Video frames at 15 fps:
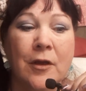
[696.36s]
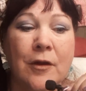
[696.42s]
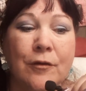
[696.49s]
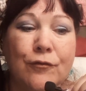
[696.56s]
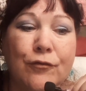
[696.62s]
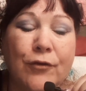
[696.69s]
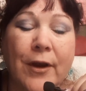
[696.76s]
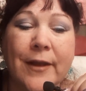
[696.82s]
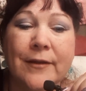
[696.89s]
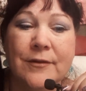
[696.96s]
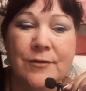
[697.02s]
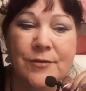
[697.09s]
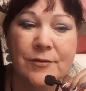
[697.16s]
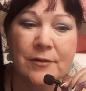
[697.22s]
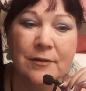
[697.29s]

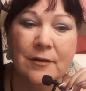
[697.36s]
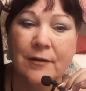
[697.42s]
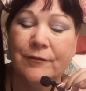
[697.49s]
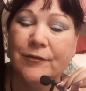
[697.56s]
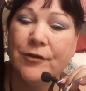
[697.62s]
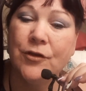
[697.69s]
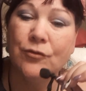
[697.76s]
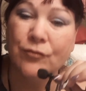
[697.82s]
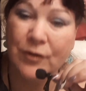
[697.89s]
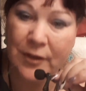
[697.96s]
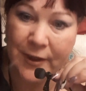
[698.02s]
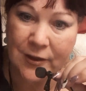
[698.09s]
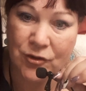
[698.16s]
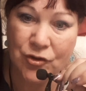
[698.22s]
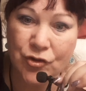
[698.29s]
friends, love for your
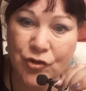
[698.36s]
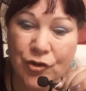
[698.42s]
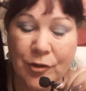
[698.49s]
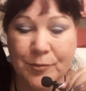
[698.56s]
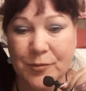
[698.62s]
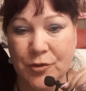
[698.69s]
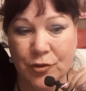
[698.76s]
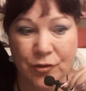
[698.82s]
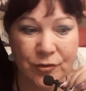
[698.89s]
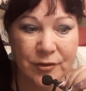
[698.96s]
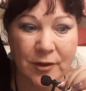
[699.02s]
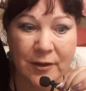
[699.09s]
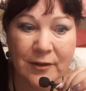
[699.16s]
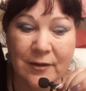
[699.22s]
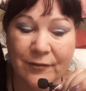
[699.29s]
relationships, your
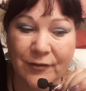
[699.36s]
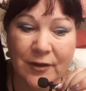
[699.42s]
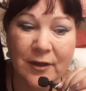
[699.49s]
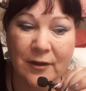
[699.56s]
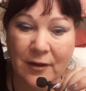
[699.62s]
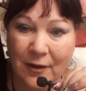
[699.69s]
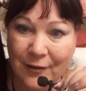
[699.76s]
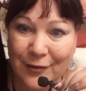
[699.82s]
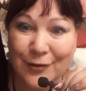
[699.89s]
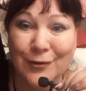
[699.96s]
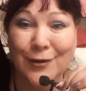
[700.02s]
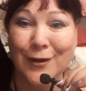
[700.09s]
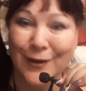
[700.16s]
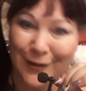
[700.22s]
significant other.